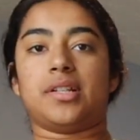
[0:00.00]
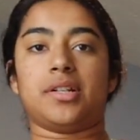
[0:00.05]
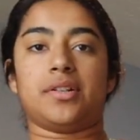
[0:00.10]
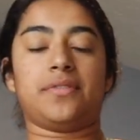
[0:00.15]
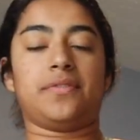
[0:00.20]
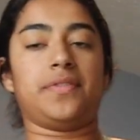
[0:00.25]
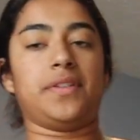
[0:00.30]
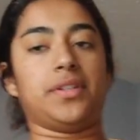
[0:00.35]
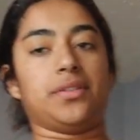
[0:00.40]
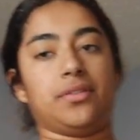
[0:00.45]

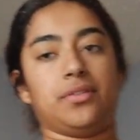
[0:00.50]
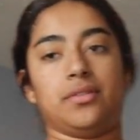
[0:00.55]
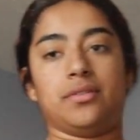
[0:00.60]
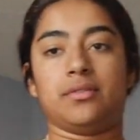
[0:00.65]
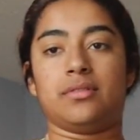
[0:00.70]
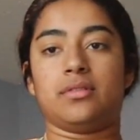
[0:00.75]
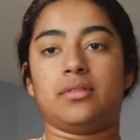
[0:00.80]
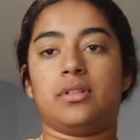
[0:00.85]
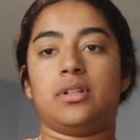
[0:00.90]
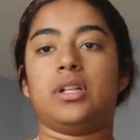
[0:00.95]
feel
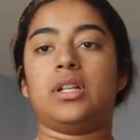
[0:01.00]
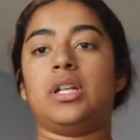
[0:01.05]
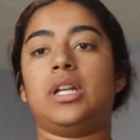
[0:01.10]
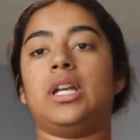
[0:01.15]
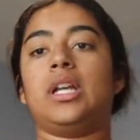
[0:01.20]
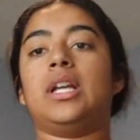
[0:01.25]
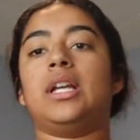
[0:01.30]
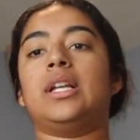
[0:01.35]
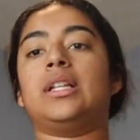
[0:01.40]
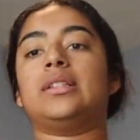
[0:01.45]

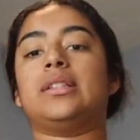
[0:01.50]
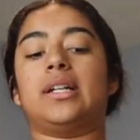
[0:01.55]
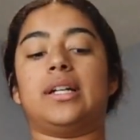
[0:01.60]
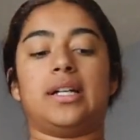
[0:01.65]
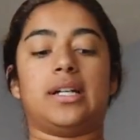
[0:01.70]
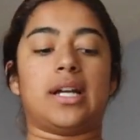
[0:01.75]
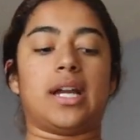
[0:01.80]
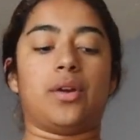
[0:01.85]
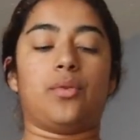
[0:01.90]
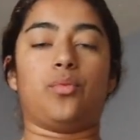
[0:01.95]

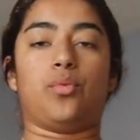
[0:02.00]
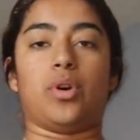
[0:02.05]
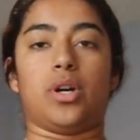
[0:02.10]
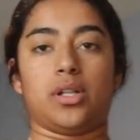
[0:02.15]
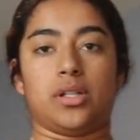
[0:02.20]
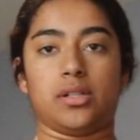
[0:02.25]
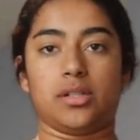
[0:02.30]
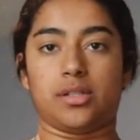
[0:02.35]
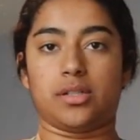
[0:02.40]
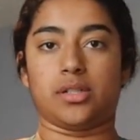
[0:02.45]
that I
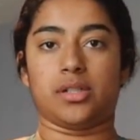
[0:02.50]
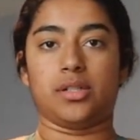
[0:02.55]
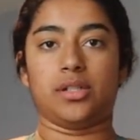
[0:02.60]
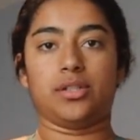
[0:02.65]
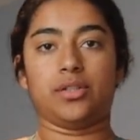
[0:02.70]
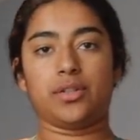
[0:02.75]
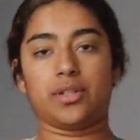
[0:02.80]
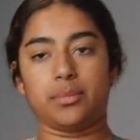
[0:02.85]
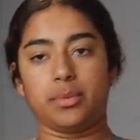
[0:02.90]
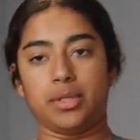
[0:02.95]
want. You know what